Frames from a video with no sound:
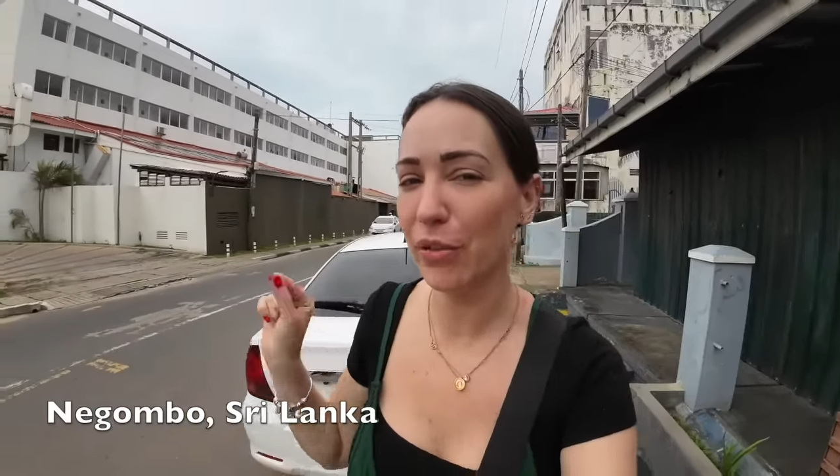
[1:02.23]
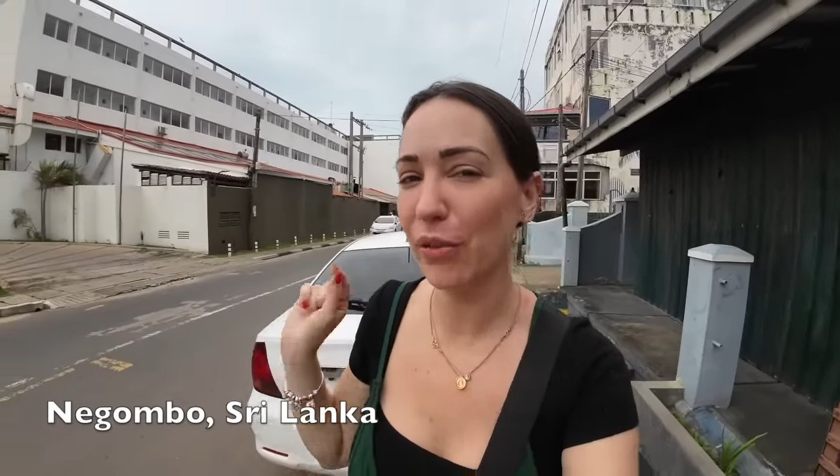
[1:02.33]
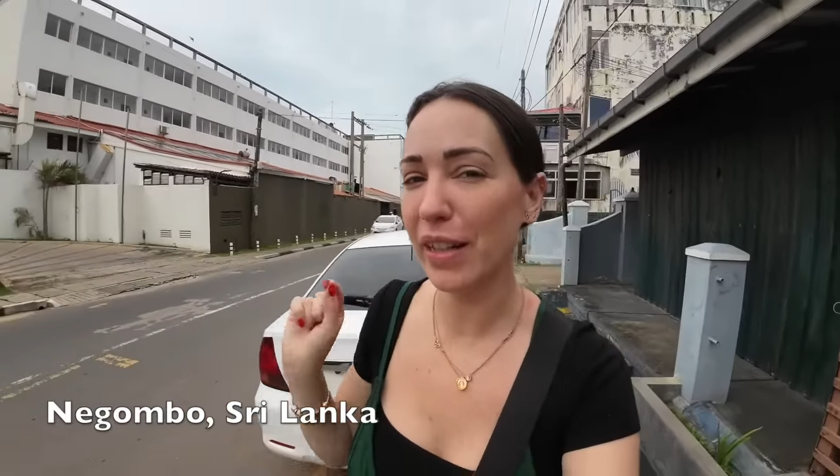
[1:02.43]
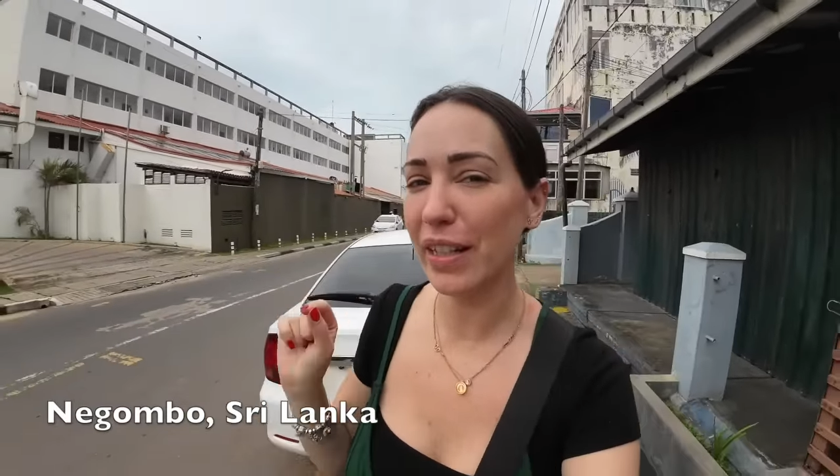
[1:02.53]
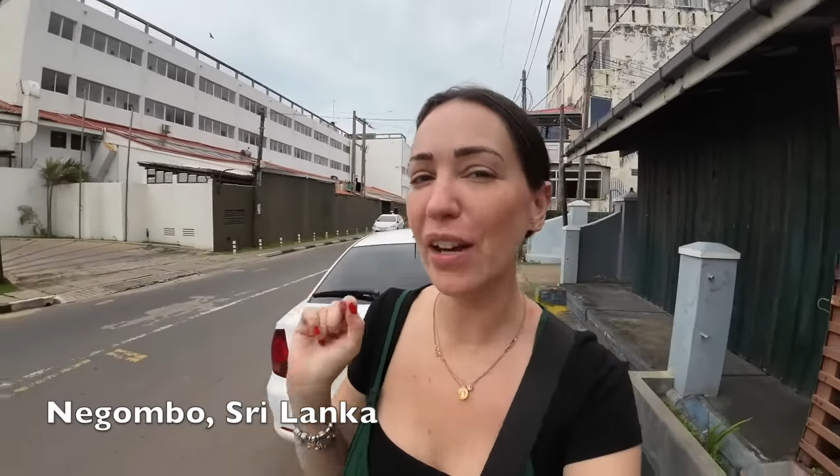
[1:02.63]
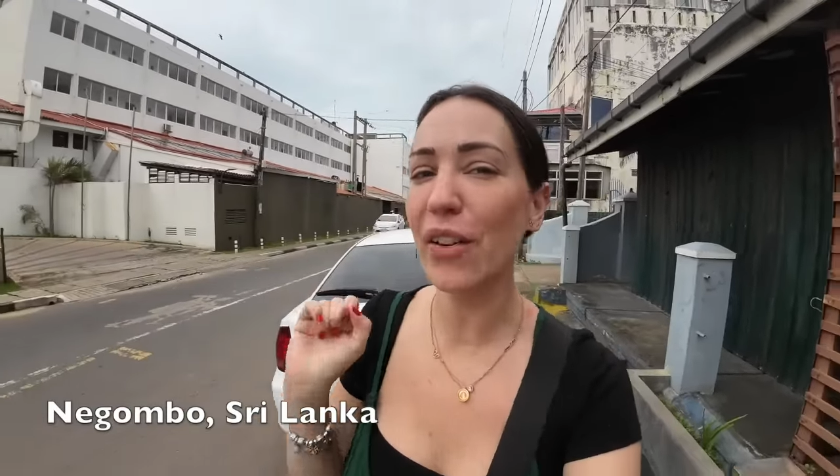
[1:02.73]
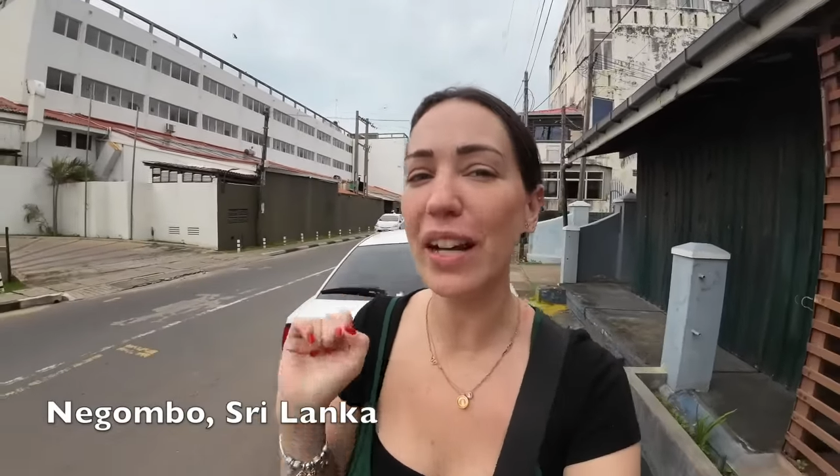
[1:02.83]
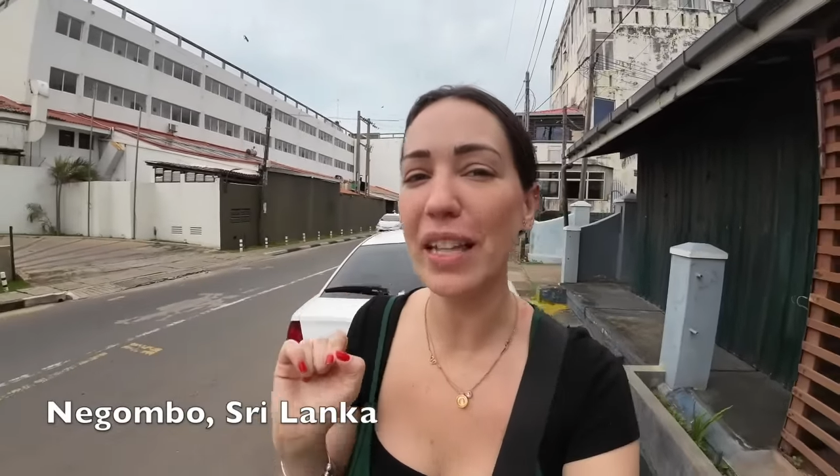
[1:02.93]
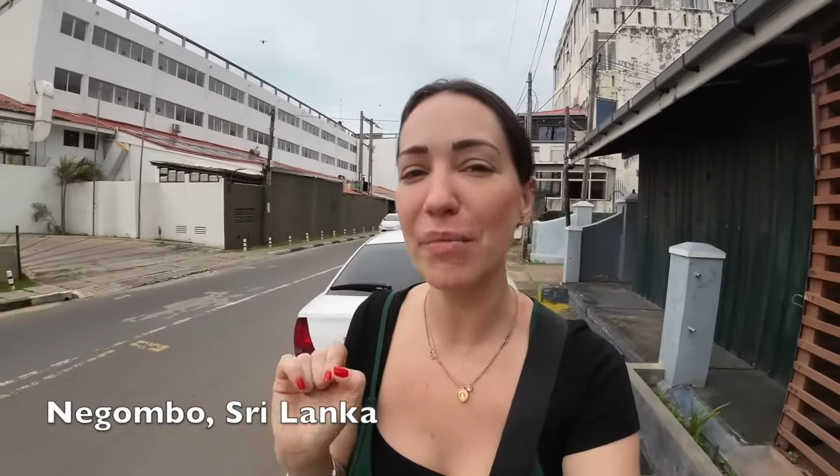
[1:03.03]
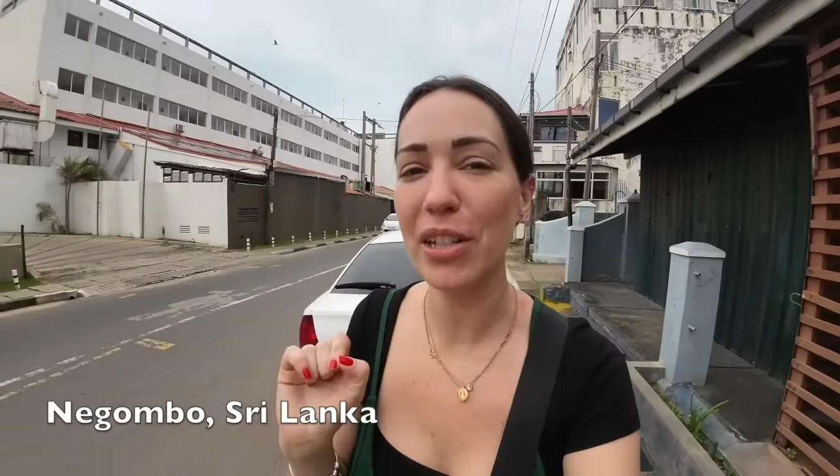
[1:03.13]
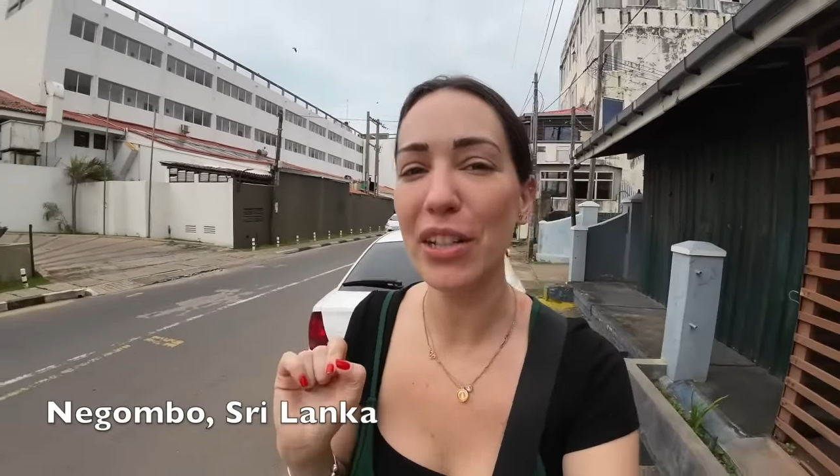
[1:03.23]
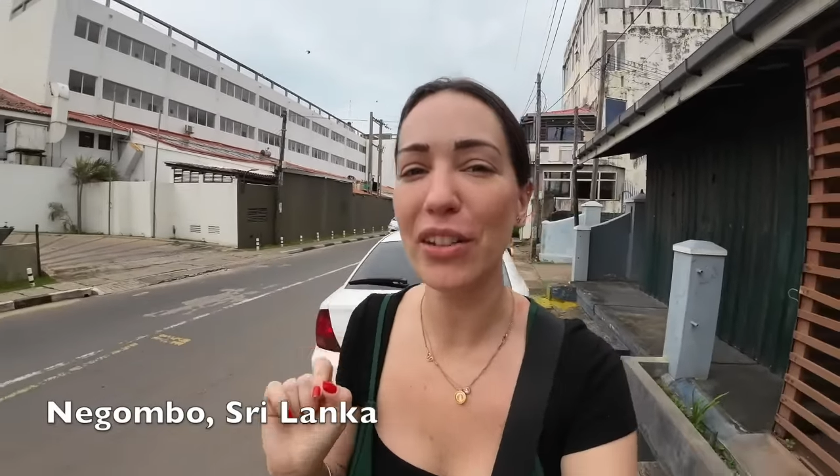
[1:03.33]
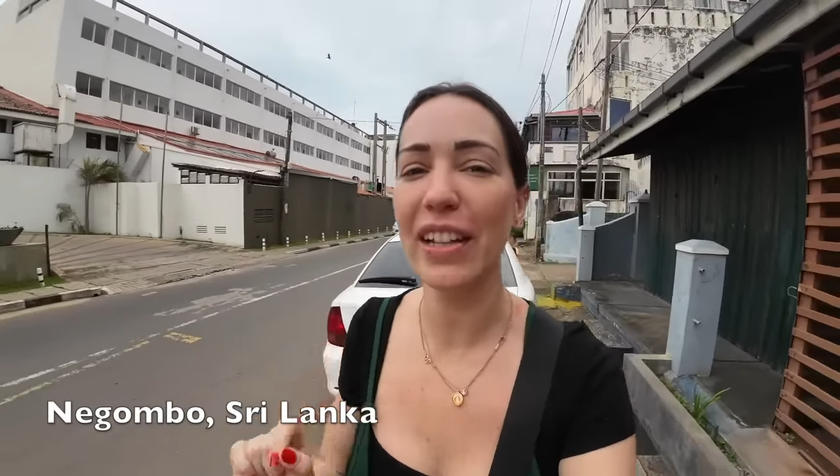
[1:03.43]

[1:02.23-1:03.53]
Right now I am here